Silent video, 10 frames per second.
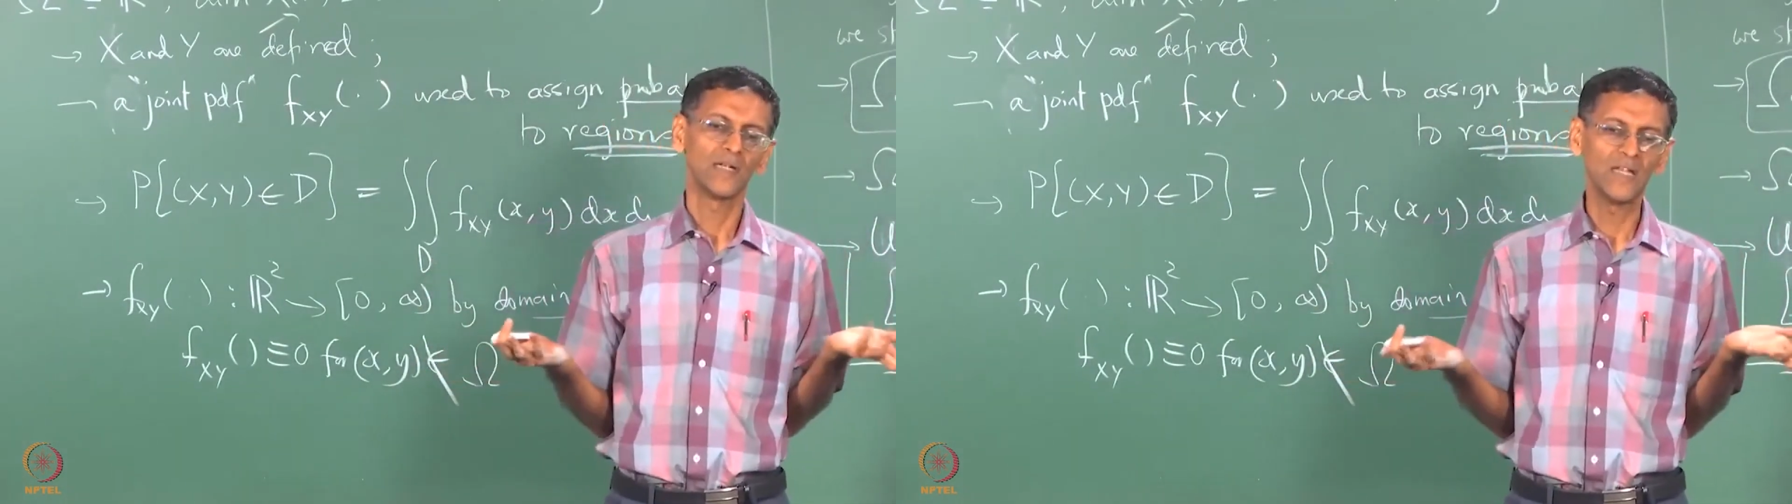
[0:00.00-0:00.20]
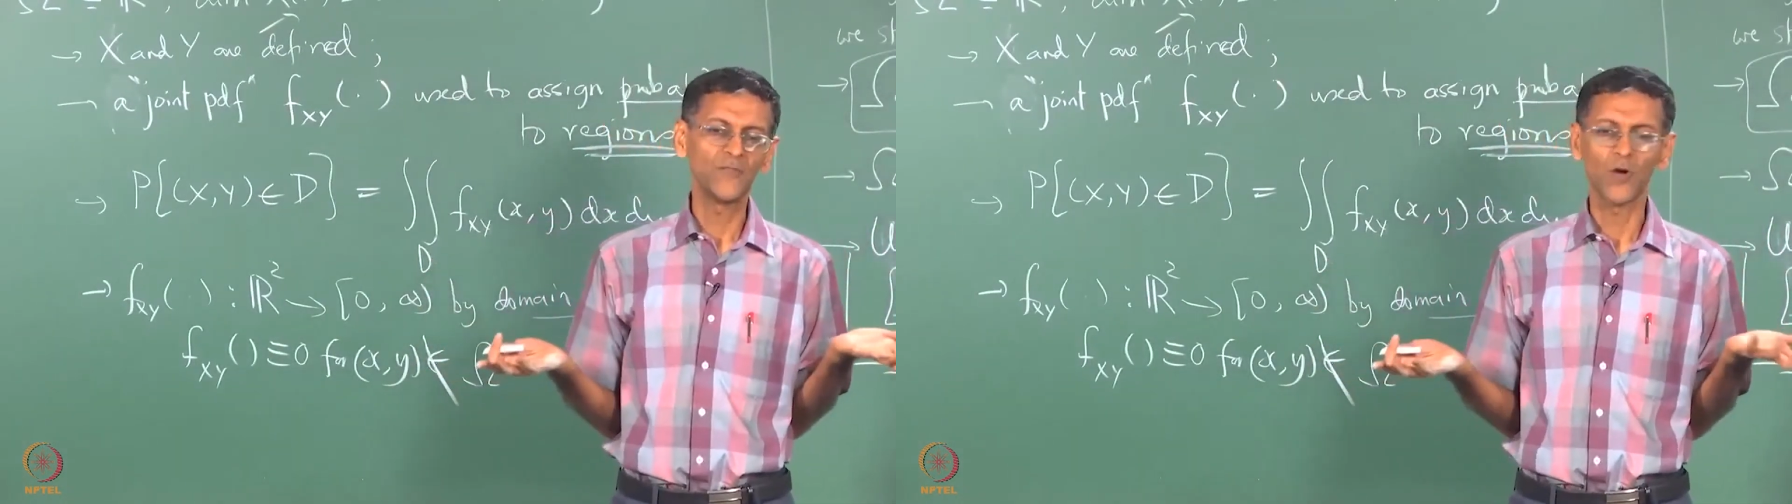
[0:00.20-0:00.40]

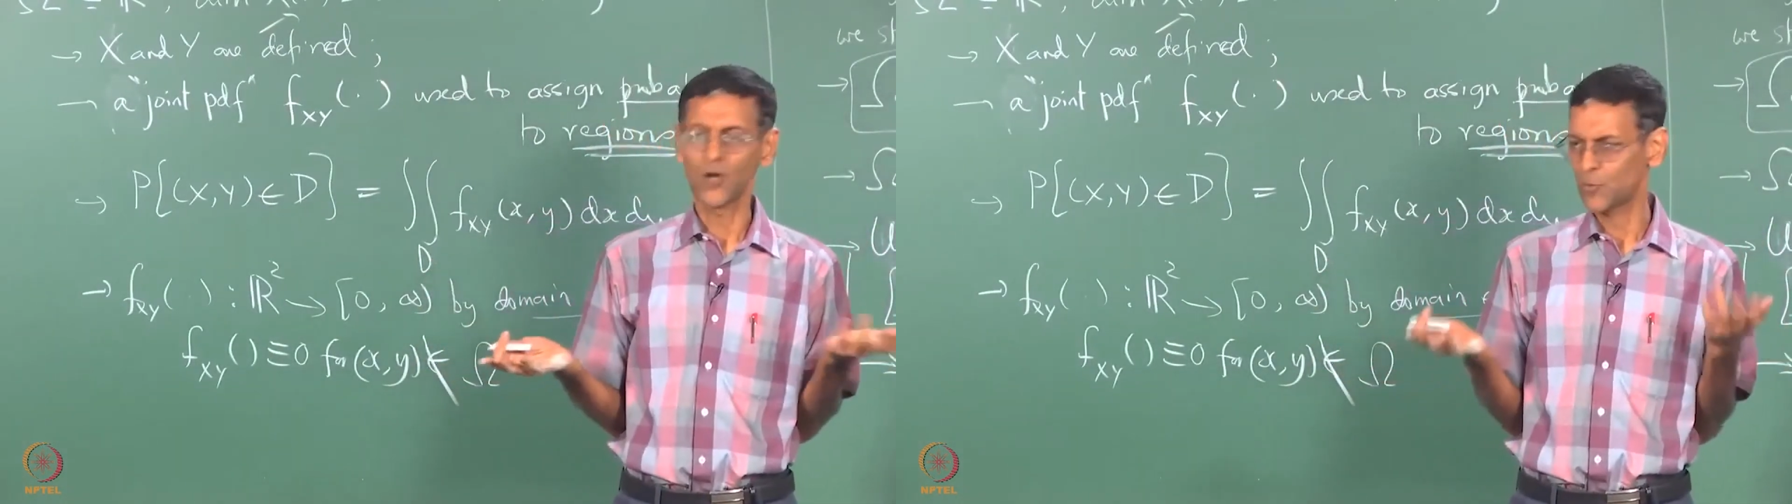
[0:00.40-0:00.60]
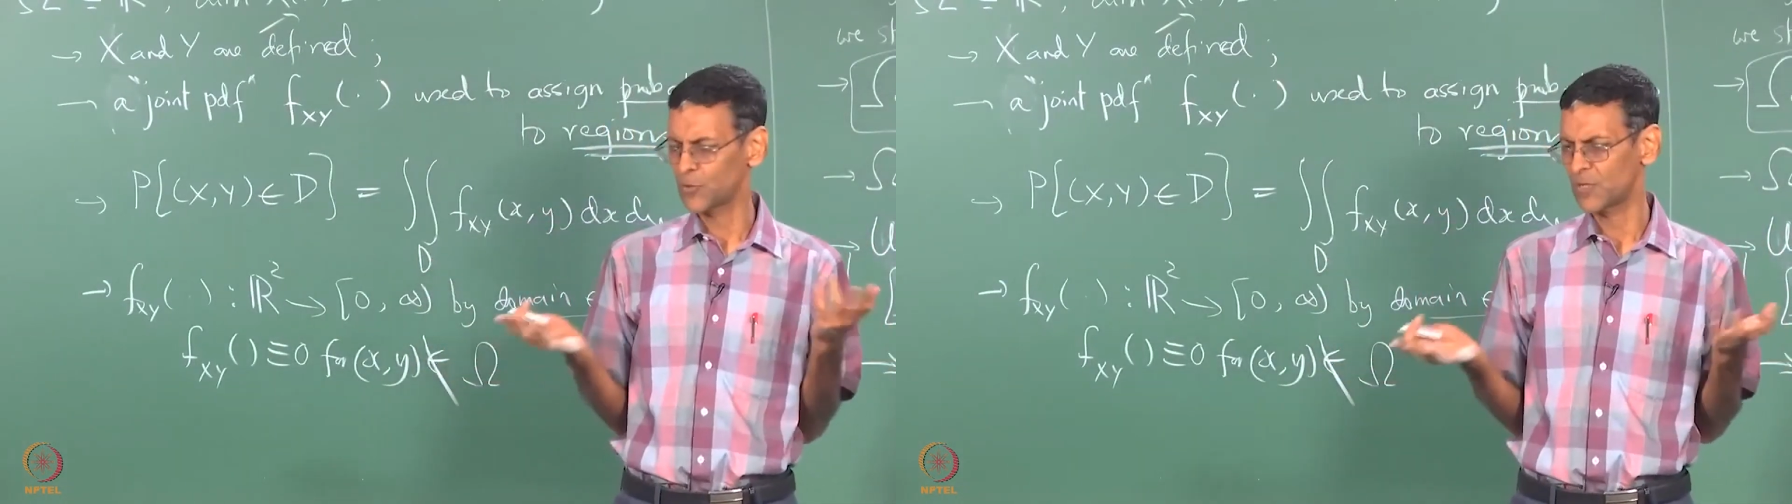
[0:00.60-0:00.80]

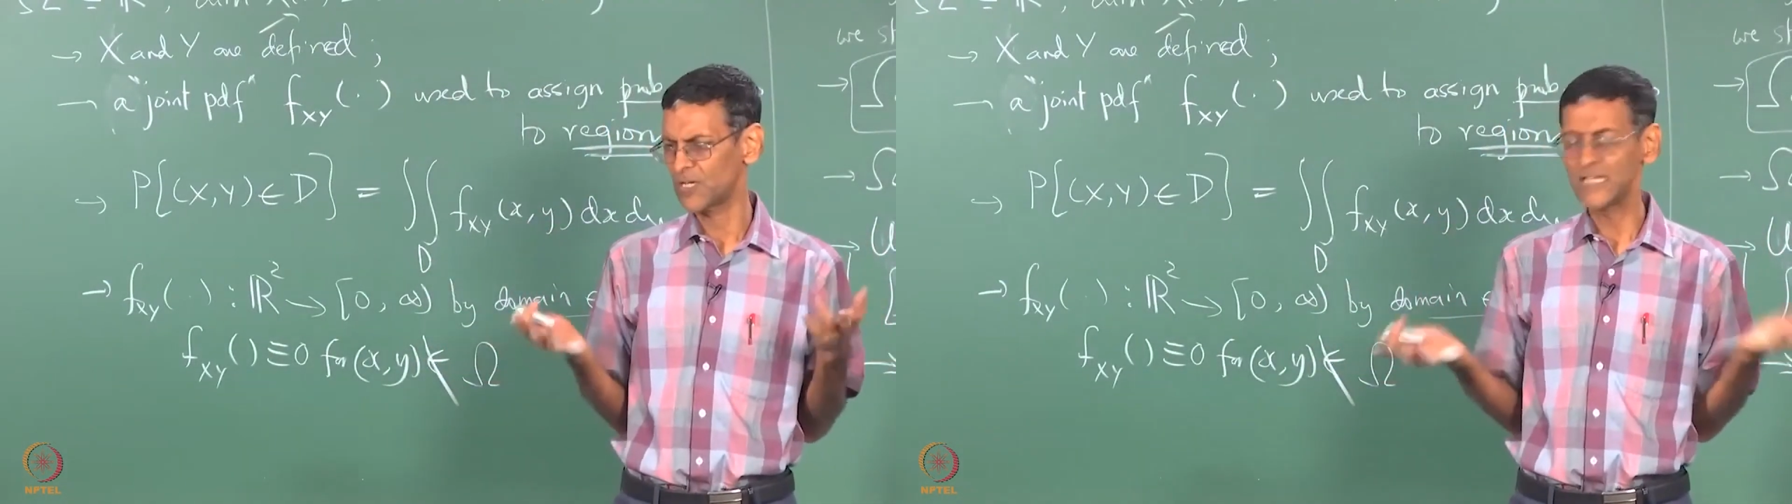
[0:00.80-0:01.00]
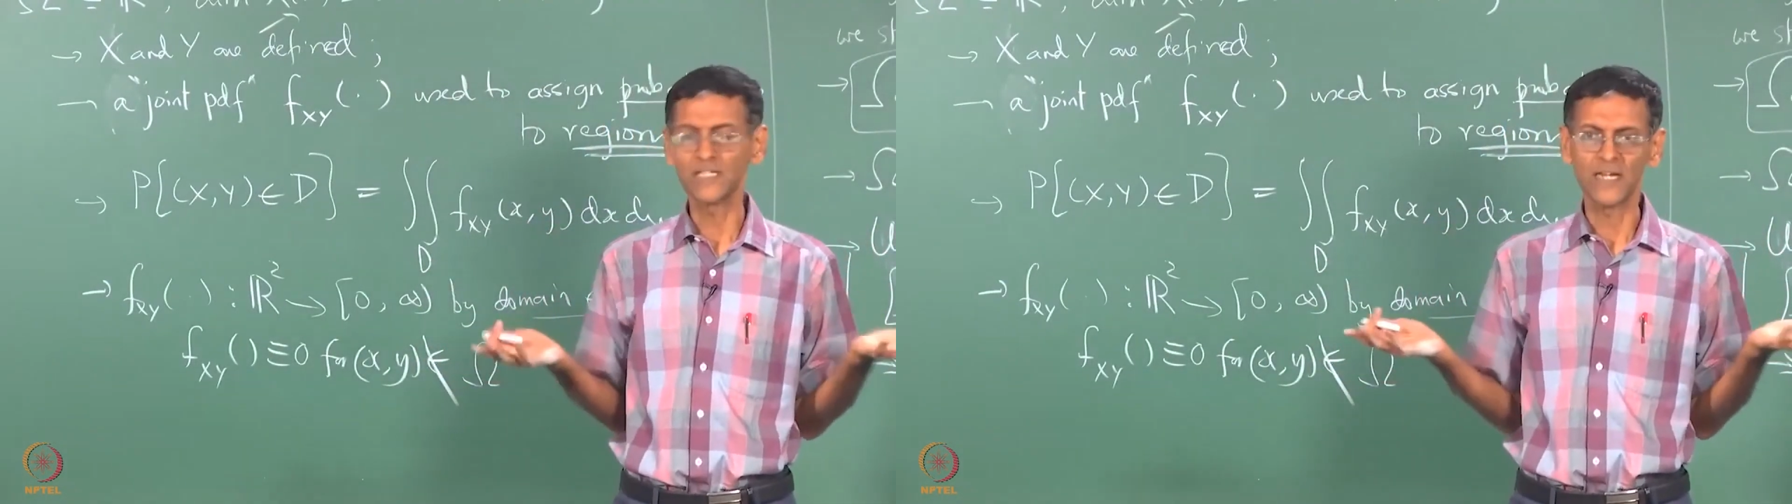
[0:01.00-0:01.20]

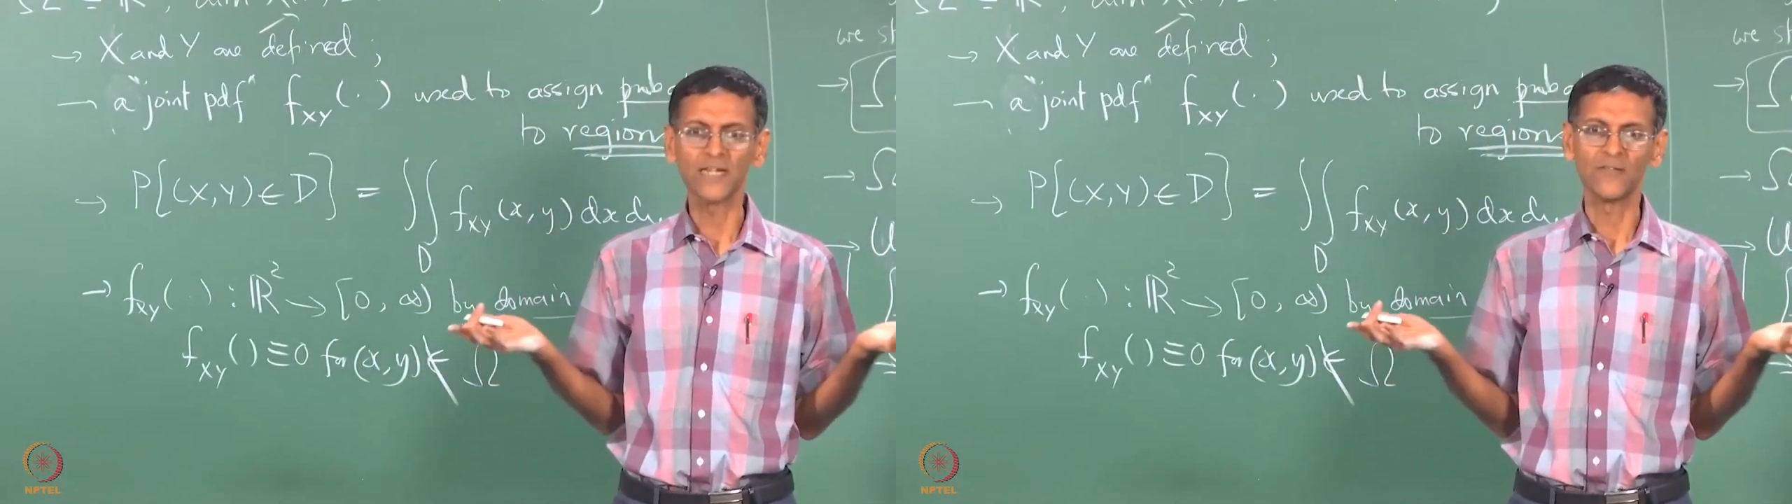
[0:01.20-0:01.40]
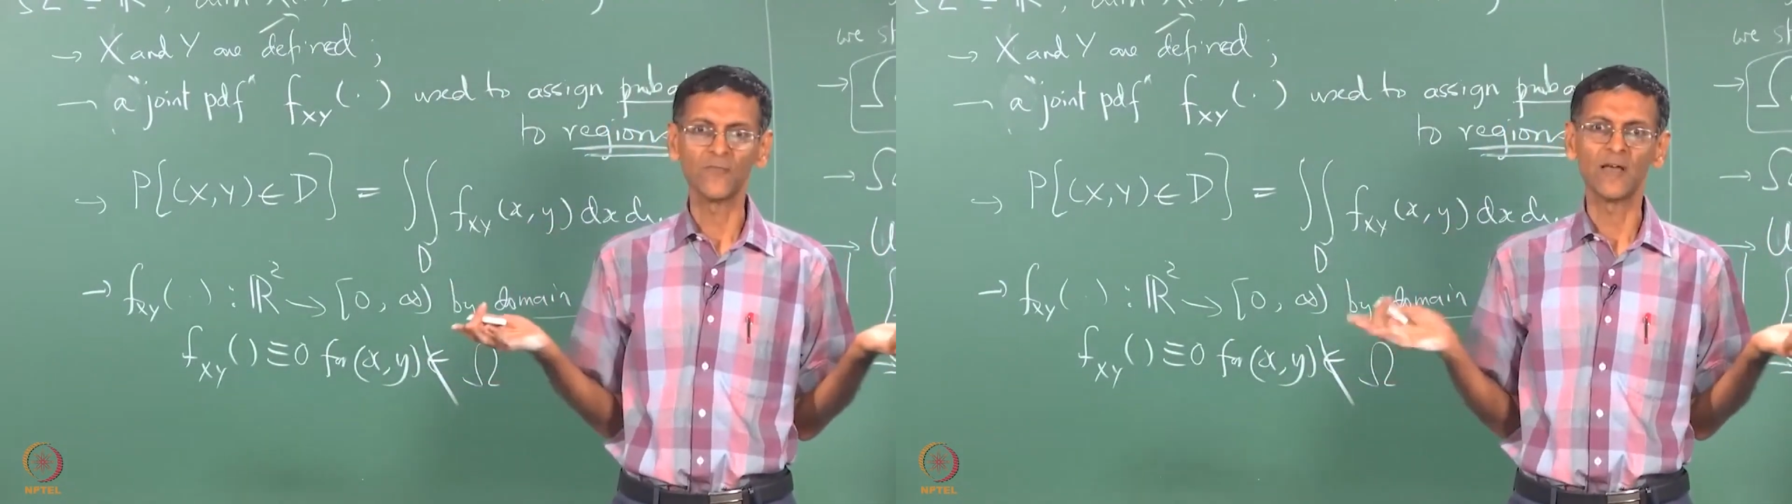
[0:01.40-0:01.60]
degenerate